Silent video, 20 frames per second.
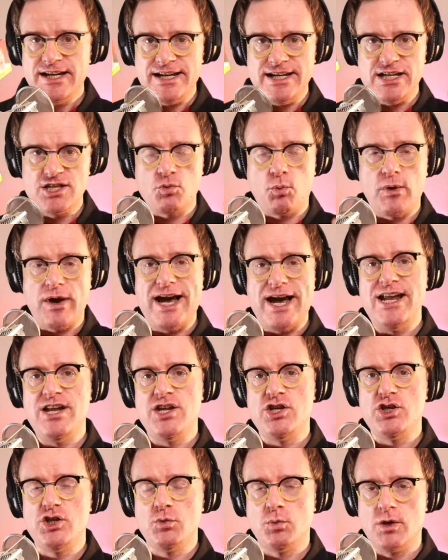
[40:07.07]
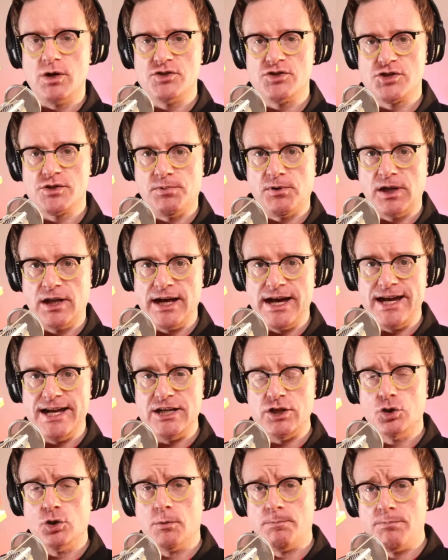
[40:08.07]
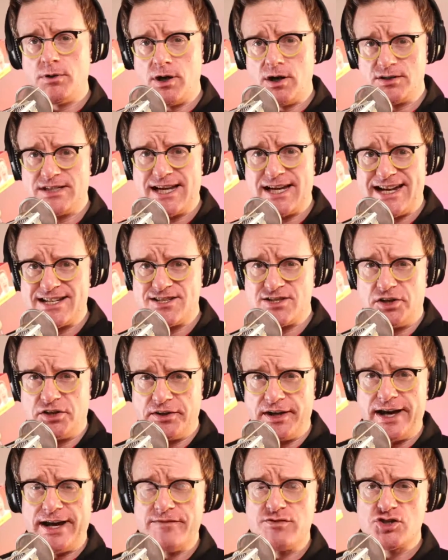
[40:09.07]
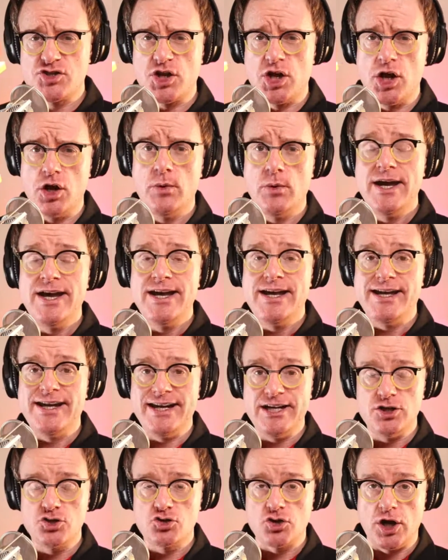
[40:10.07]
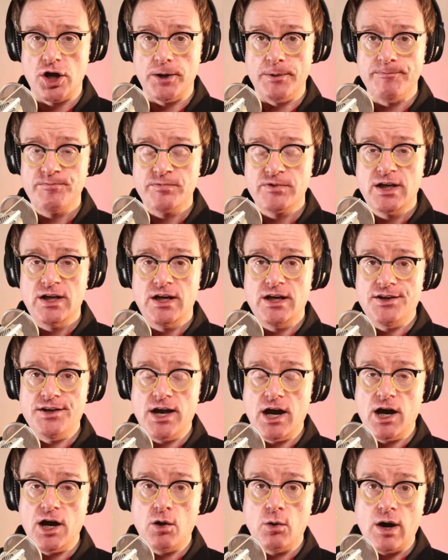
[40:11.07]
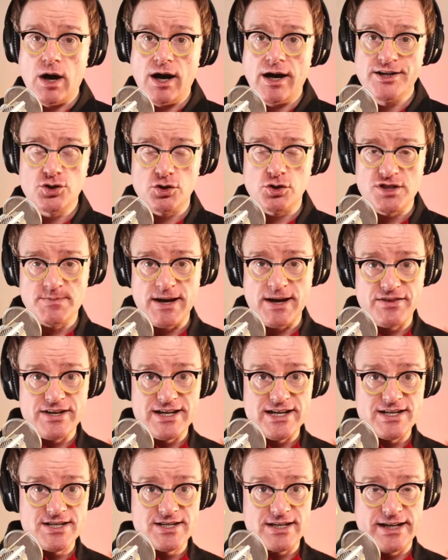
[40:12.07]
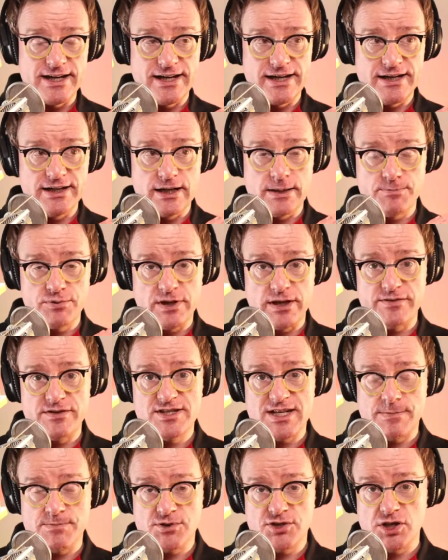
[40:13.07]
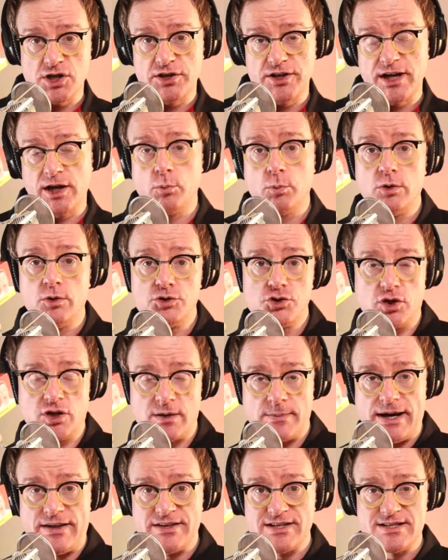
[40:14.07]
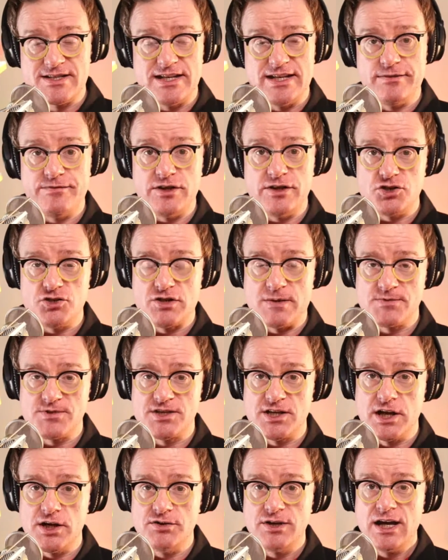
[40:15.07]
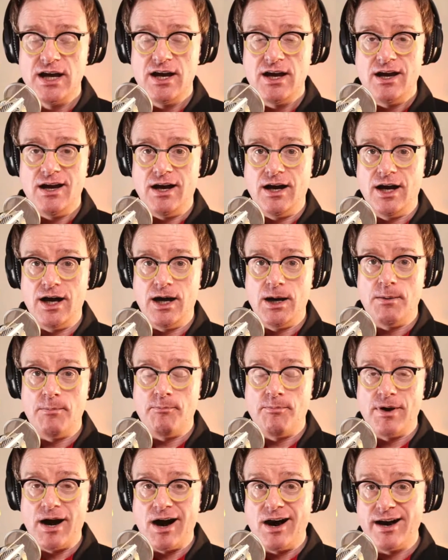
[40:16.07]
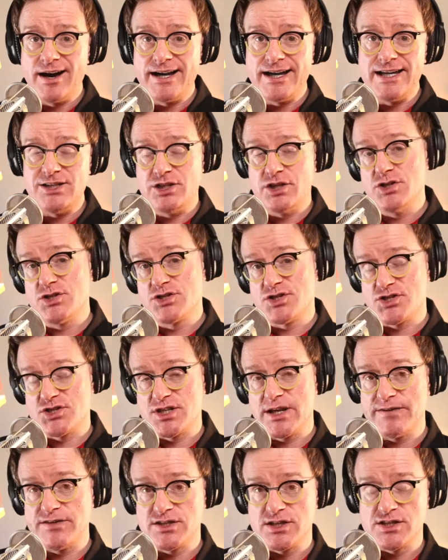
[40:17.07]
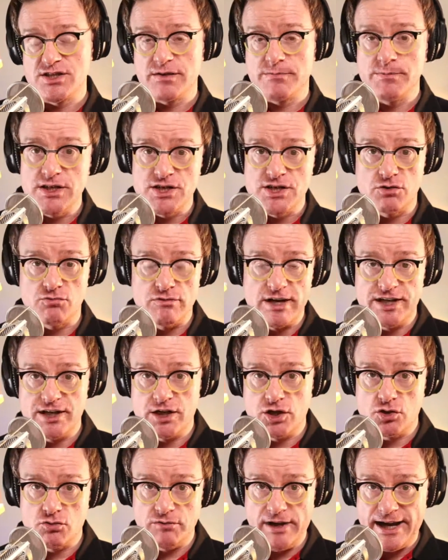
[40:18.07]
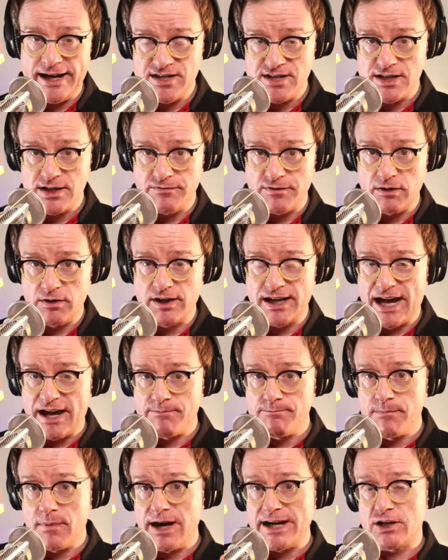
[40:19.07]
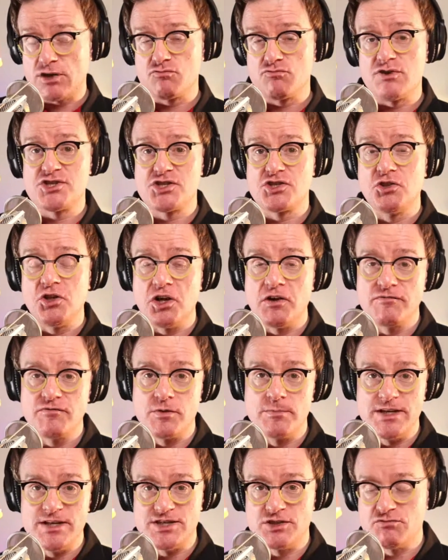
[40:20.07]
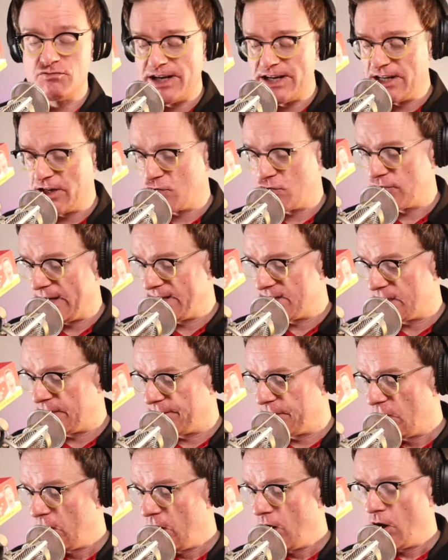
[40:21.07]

is when you want to play your podcast and live show intro. Now, I talked about this in a previous episode, and I will talk about this in a future episode. But I use the services of Music Radio Creative. I'm going to have Mike Russell from Music Radio Creative